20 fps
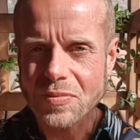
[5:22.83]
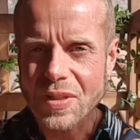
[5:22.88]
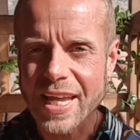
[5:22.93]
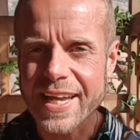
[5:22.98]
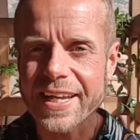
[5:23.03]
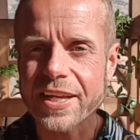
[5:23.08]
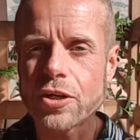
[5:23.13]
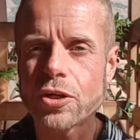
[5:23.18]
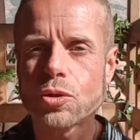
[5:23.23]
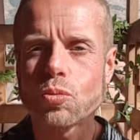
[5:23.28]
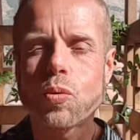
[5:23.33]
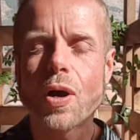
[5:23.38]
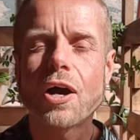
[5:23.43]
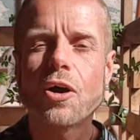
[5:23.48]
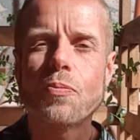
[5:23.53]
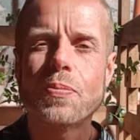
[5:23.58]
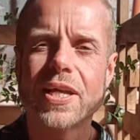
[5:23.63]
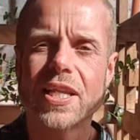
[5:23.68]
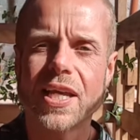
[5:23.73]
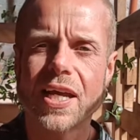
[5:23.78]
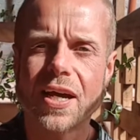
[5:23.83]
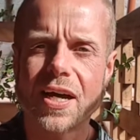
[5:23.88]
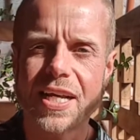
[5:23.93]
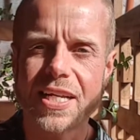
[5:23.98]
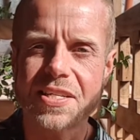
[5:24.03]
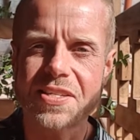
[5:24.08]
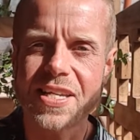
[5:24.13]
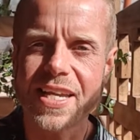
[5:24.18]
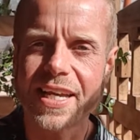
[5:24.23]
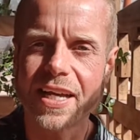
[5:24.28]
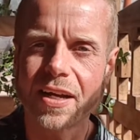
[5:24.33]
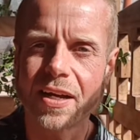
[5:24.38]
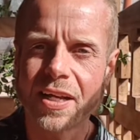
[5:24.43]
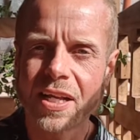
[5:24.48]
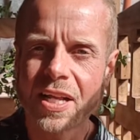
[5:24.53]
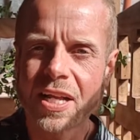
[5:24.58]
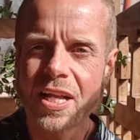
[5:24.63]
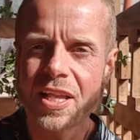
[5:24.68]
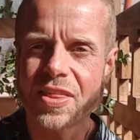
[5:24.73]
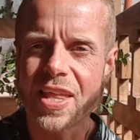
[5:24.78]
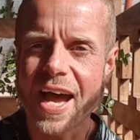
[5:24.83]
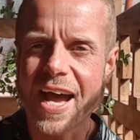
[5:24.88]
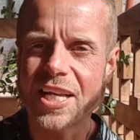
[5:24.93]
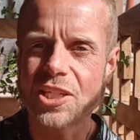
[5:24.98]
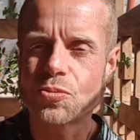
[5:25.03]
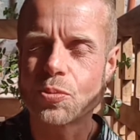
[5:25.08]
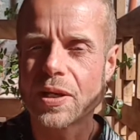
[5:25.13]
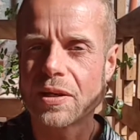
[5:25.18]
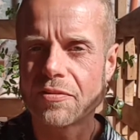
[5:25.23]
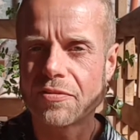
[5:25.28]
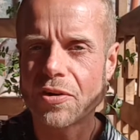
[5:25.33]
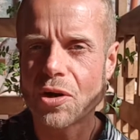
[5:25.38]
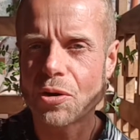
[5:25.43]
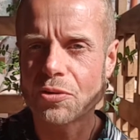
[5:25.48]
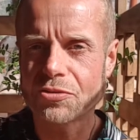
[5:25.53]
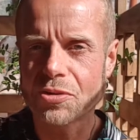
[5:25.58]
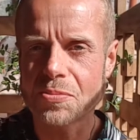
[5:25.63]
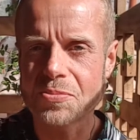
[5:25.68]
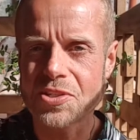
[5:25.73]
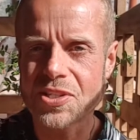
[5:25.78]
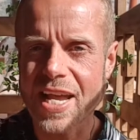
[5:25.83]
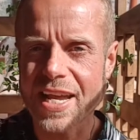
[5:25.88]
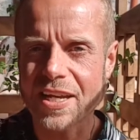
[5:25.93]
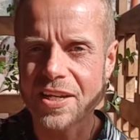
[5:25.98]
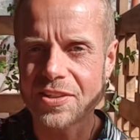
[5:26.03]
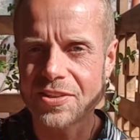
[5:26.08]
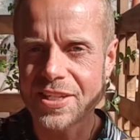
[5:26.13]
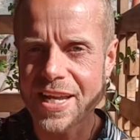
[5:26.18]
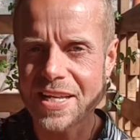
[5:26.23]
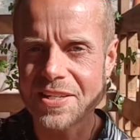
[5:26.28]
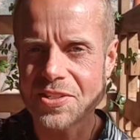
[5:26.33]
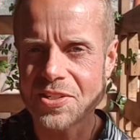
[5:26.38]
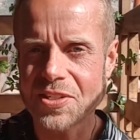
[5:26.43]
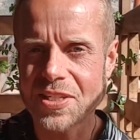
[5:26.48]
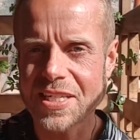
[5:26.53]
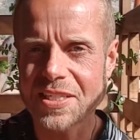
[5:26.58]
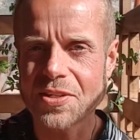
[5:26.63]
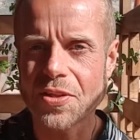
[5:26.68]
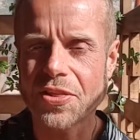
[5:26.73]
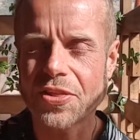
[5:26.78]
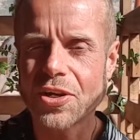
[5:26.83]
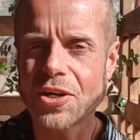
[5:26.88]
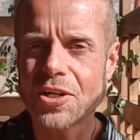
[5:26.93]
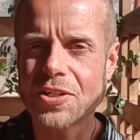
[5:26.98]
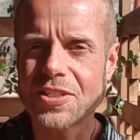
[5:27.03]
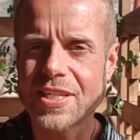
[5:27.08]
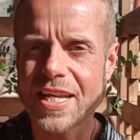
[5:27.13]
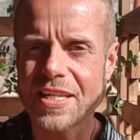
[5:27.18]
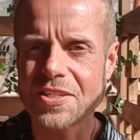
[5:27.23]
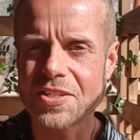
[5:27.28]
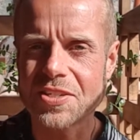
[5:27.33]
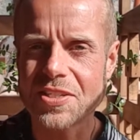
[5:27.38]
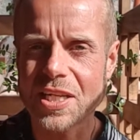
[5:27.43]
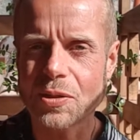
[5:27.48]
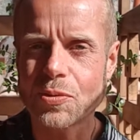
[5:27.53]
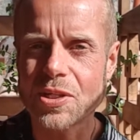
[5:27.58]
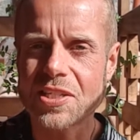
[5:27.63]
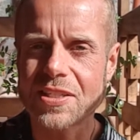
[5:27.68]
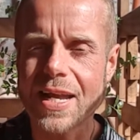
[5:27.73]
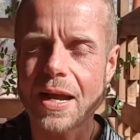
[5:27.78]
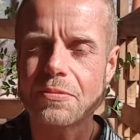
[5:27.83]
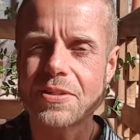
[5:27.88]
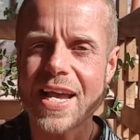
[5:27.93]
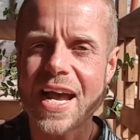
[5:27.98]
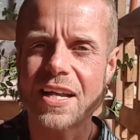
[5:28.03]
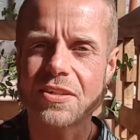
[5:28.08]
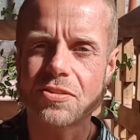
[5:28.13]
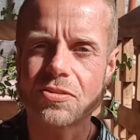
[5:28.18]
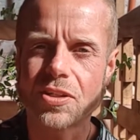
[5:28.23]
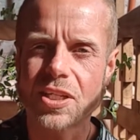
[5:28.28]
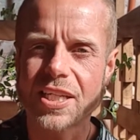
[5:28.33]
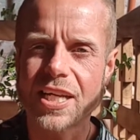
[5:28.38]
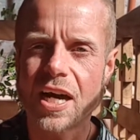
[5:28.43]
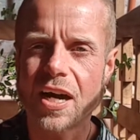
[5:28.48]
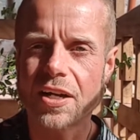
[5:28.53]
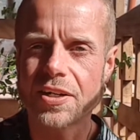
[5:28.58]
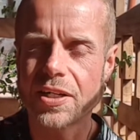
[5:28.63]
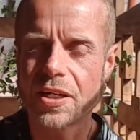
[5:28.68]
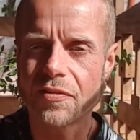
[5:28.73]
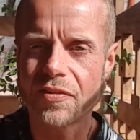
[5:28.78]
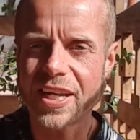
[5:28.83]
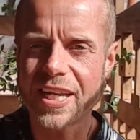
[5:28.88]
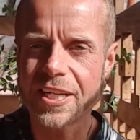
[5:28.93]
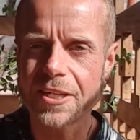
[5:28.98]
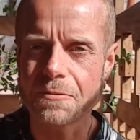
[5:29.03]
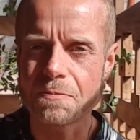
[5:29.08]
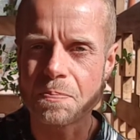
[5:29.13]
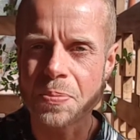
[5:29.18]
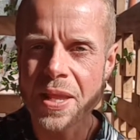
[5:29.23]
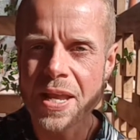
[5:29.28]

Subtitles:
It could well be the idea that as we evolved from second density to third density, we stepped out of the Garden of Eden.